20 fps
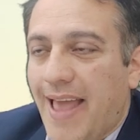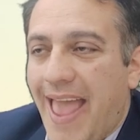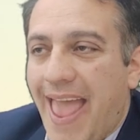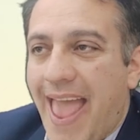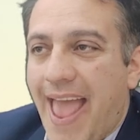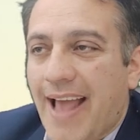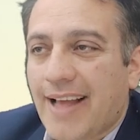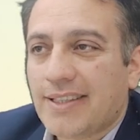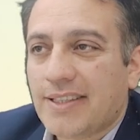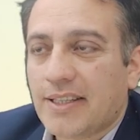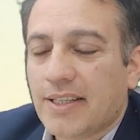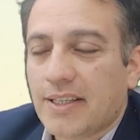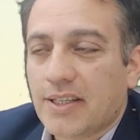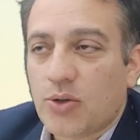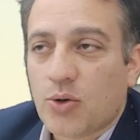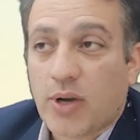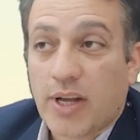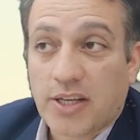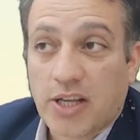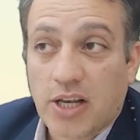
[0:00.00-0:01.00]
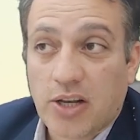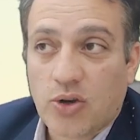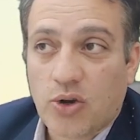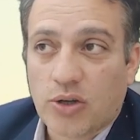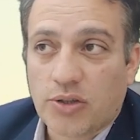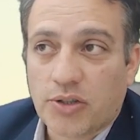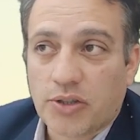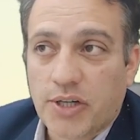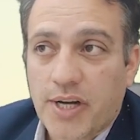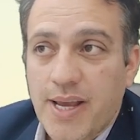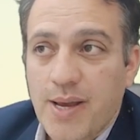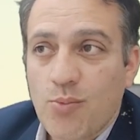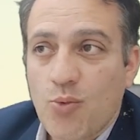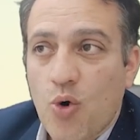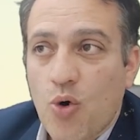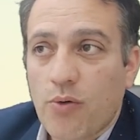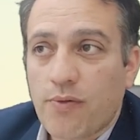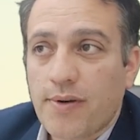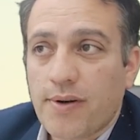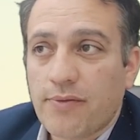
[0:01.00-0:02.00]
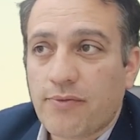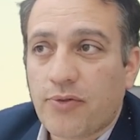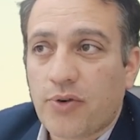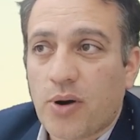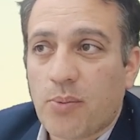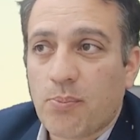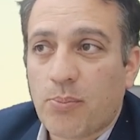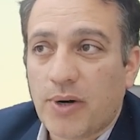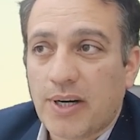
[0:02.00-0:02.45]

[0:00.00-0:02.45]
add. You can click on remove from